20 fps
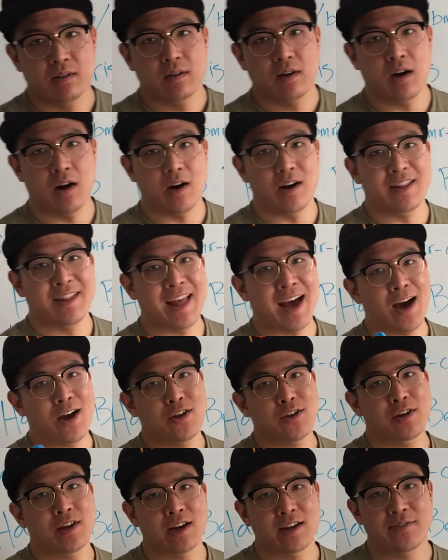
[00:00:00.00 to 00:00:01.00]
All right, now
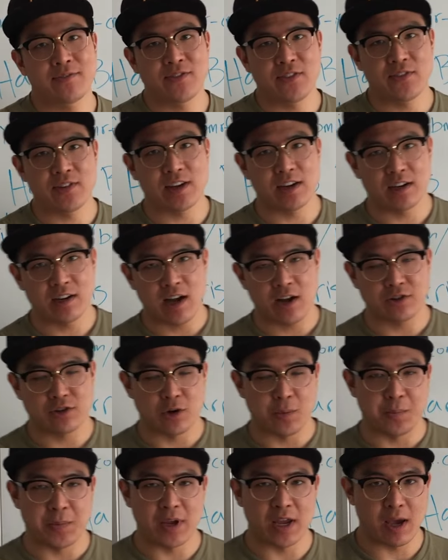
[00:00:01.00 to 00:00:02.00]
you guys figured out
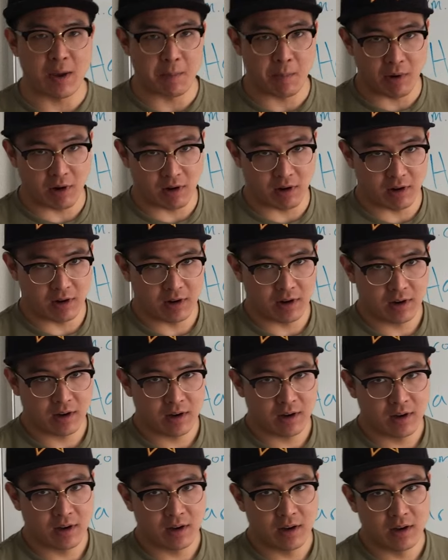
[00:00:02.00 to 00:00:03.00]
your BMR.
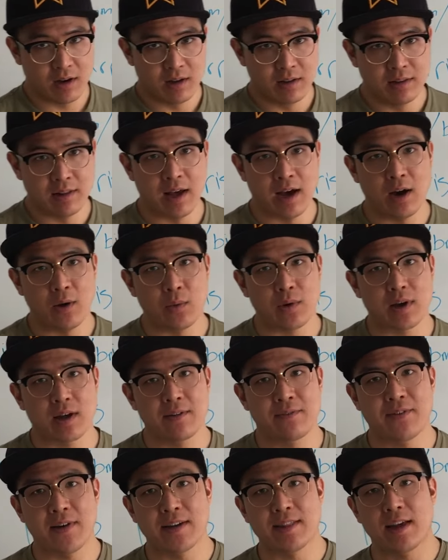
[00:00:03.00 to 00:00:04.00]
Now we
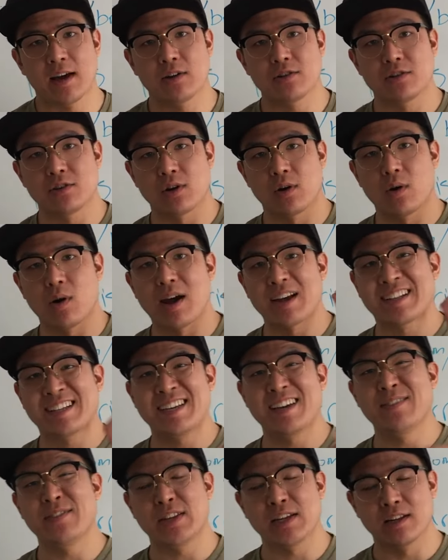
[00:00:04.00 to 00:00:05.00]
gotta find out your
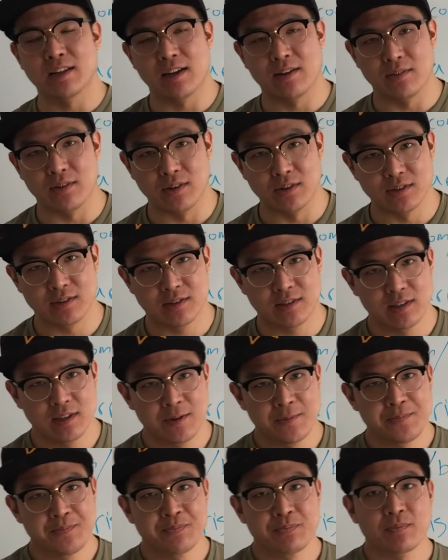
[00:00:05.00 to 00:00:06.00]
activity levels.
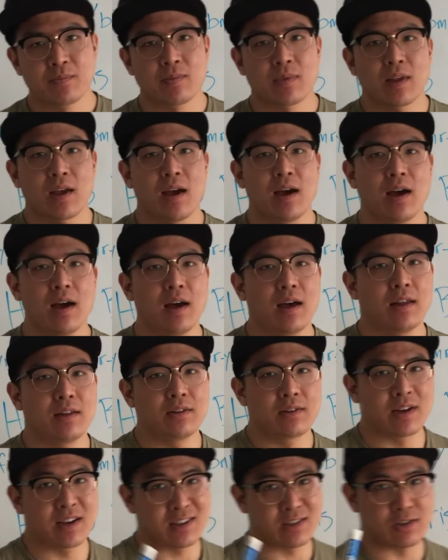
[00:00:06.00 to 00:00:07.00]
And
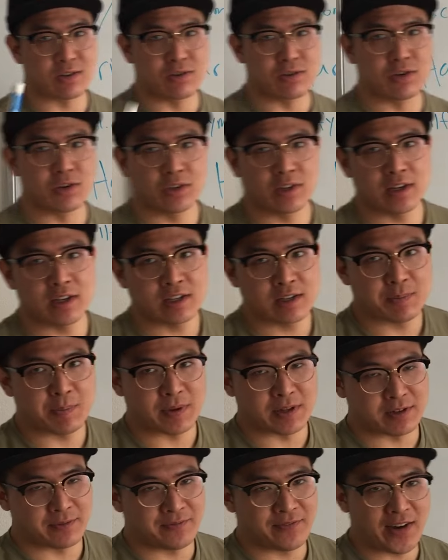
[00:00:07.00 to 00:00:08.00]
you guys can Google this,
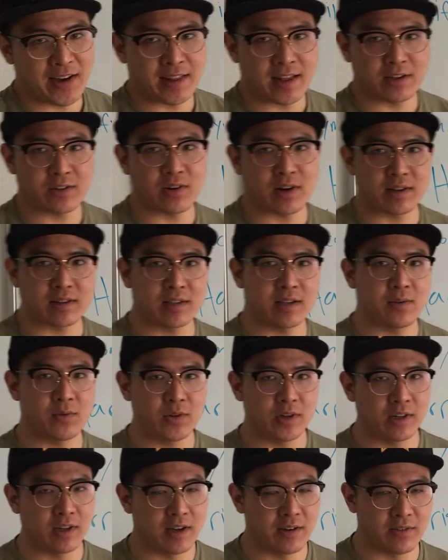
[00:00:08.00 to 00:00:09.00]
but to find out your
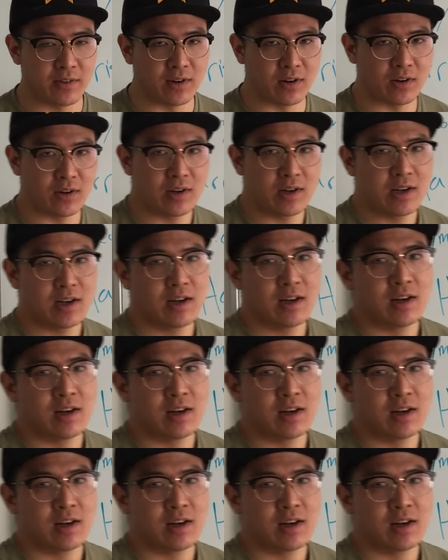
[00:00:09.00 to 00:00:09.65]
activity level,